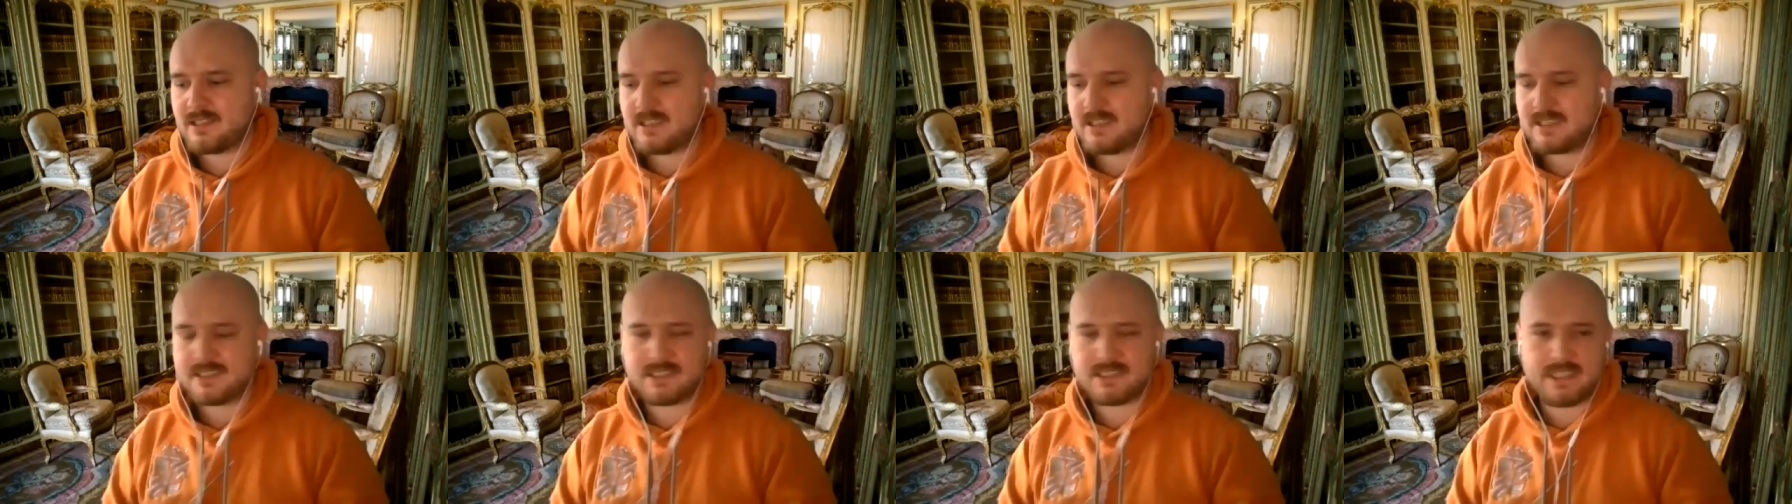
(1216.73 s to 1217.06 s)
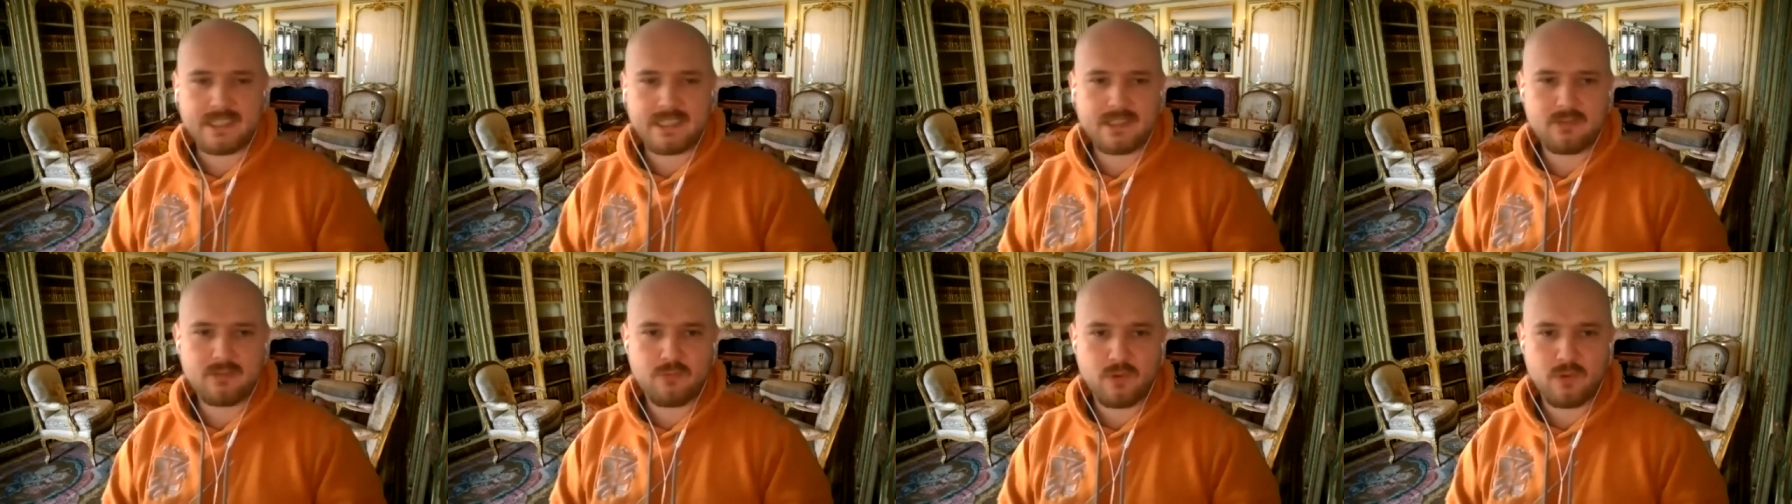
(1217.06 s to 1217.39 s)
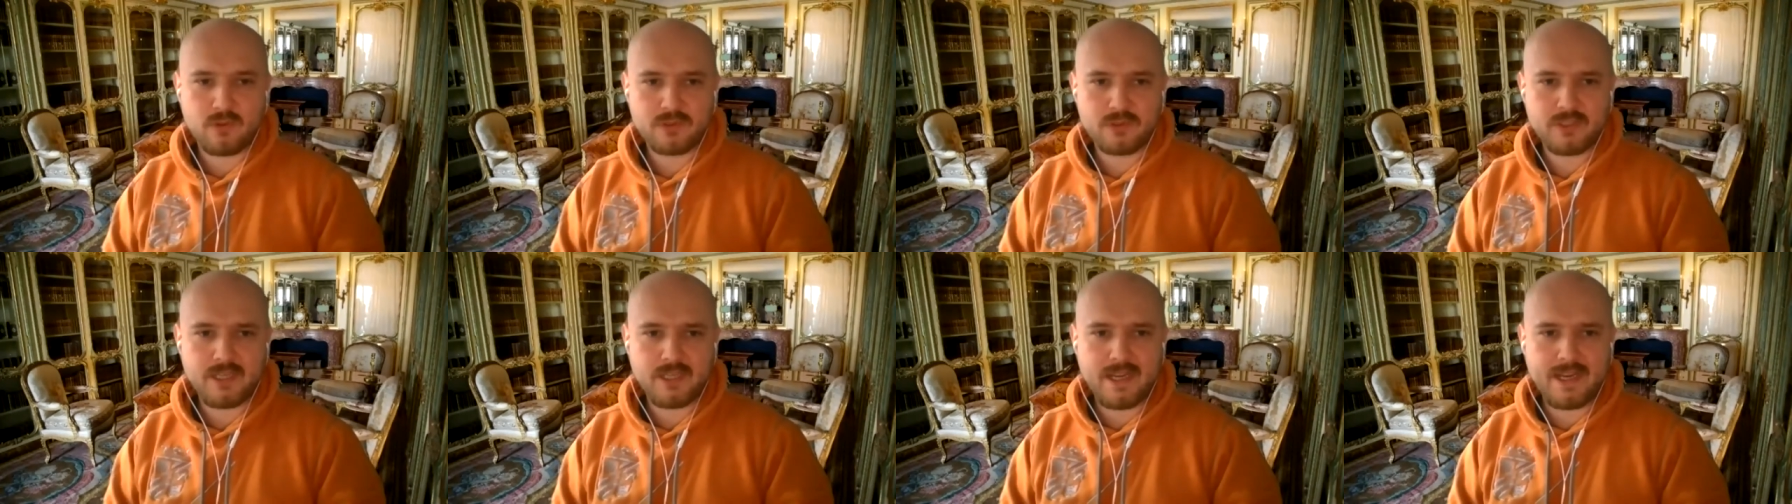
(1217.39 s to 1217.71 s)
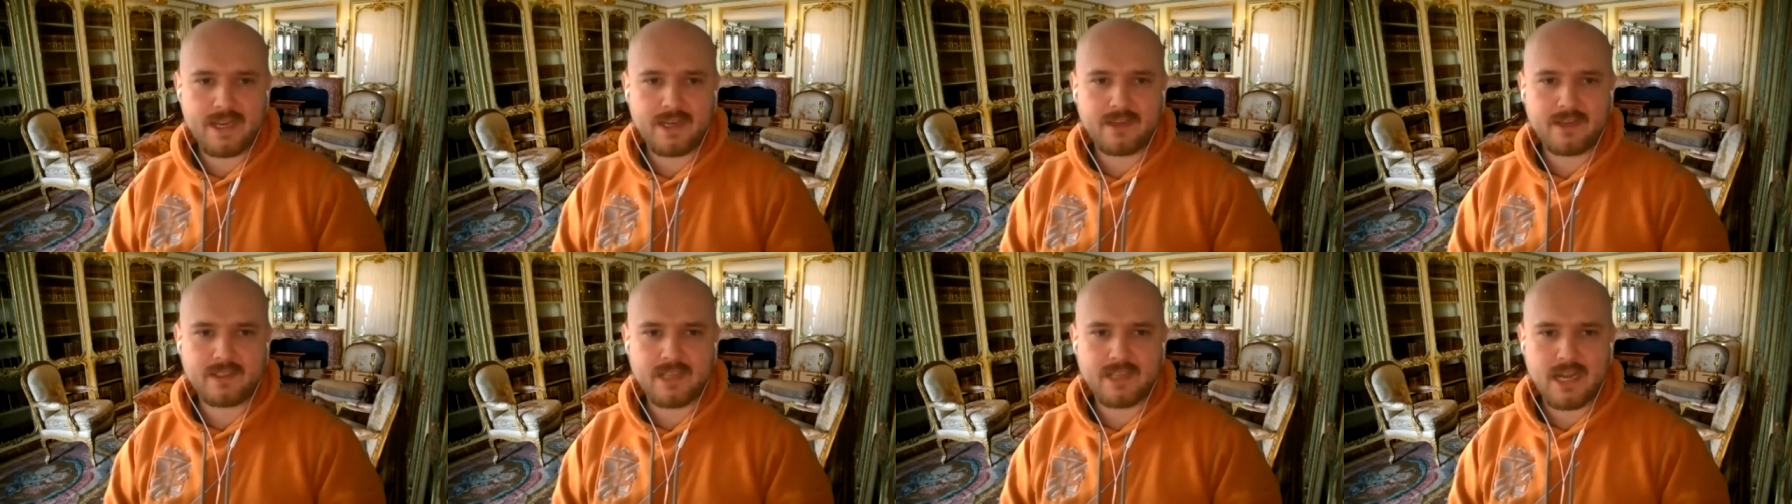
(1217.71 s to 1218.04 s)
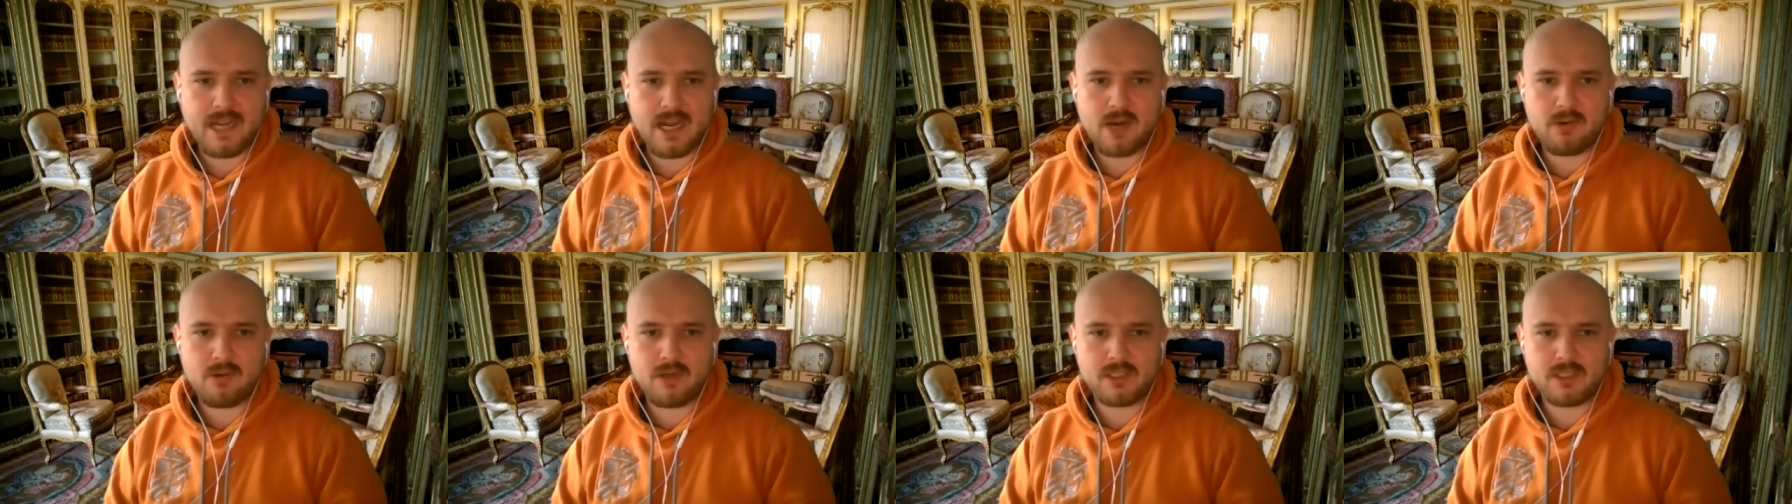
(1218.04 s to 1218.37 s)
let's take 48
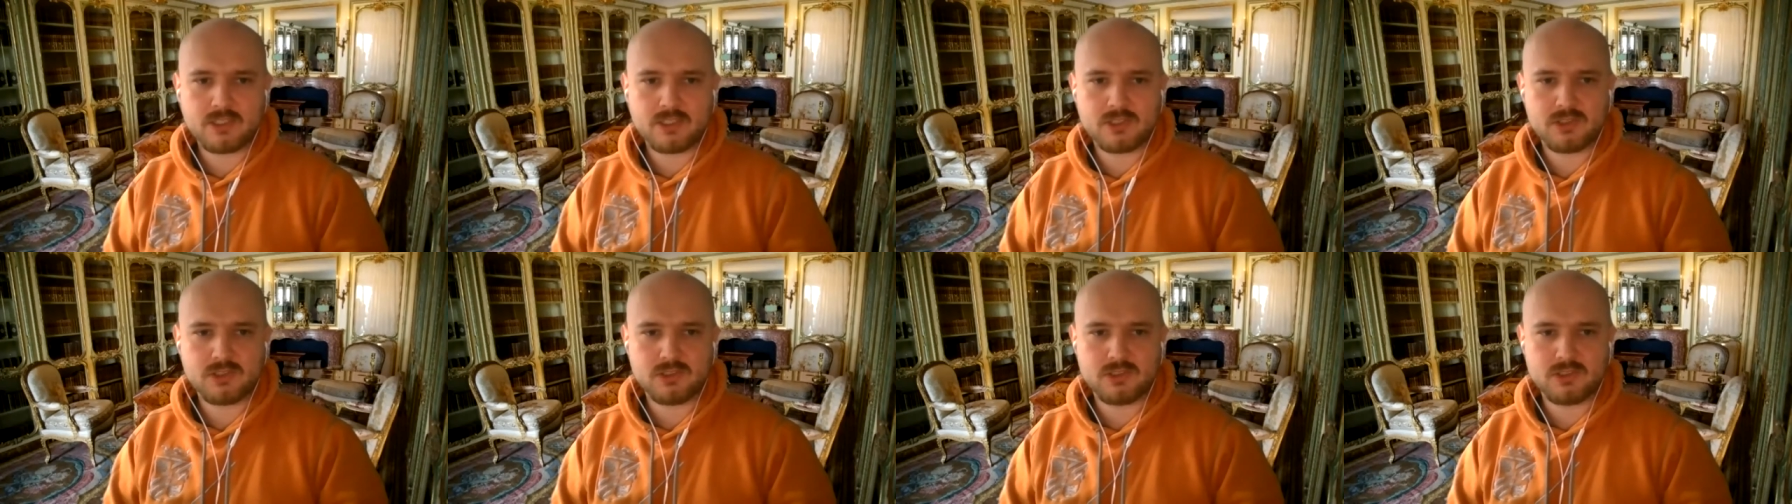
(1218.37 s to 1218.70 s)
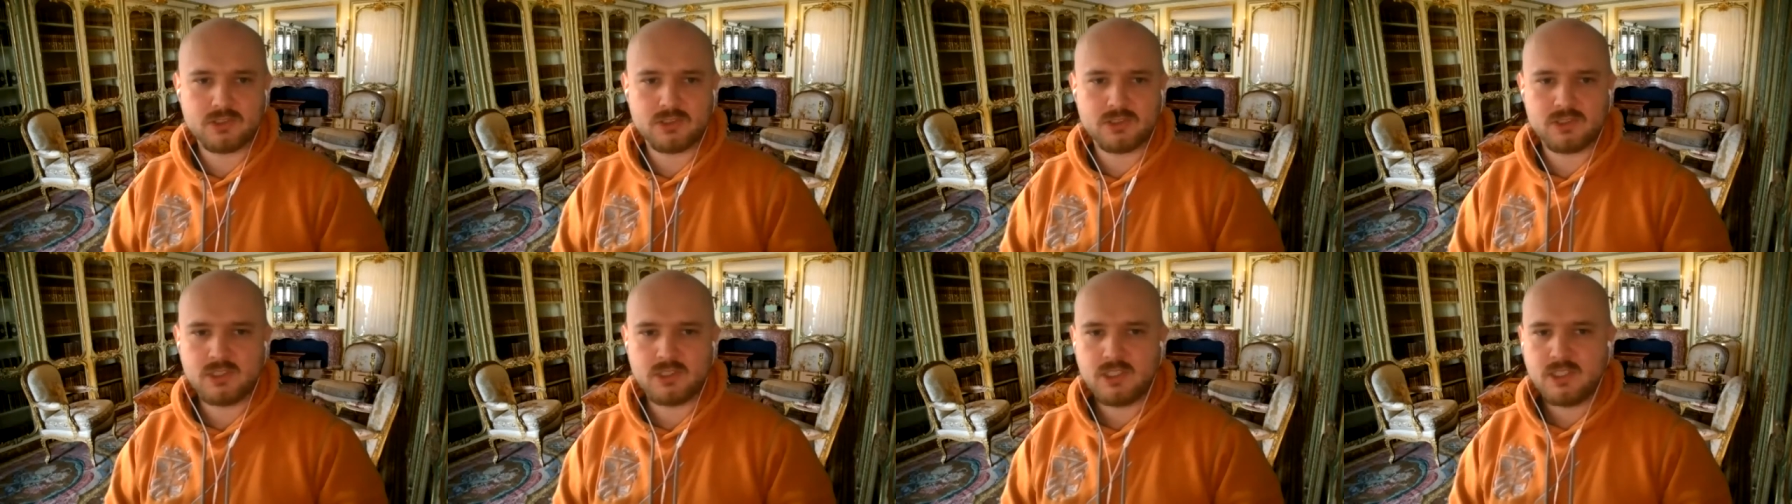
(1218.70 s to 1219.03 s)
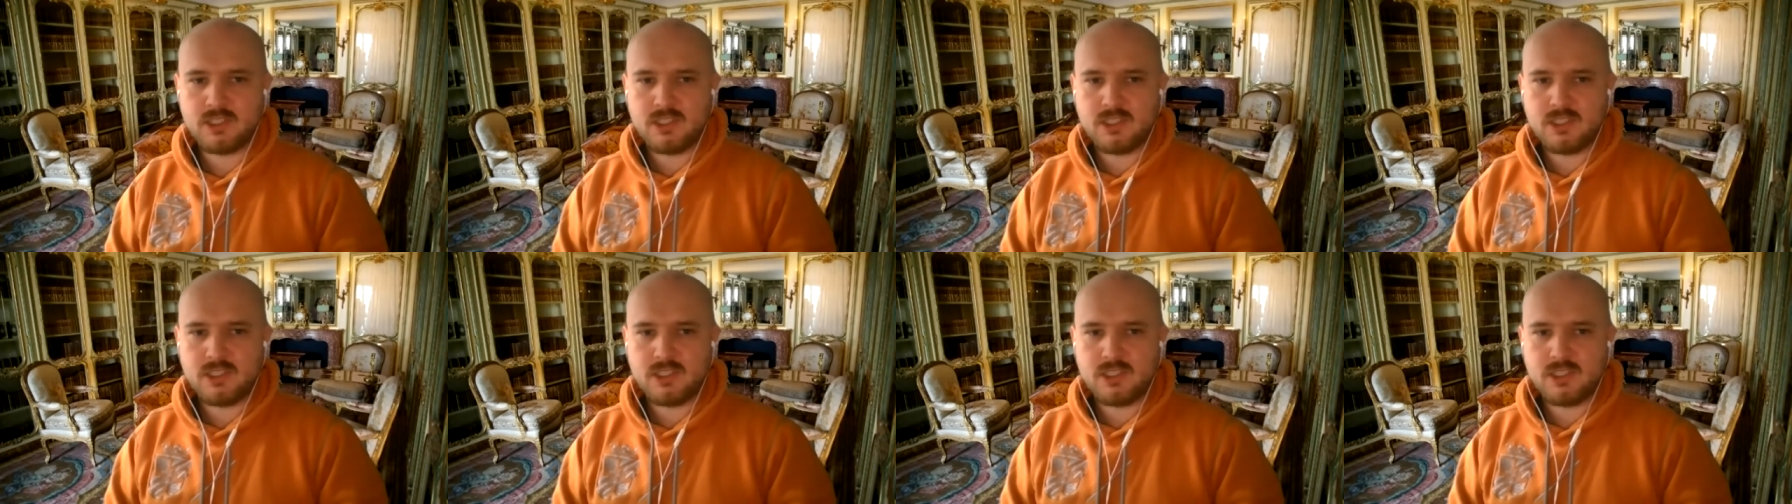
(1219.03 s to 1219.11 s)
hours to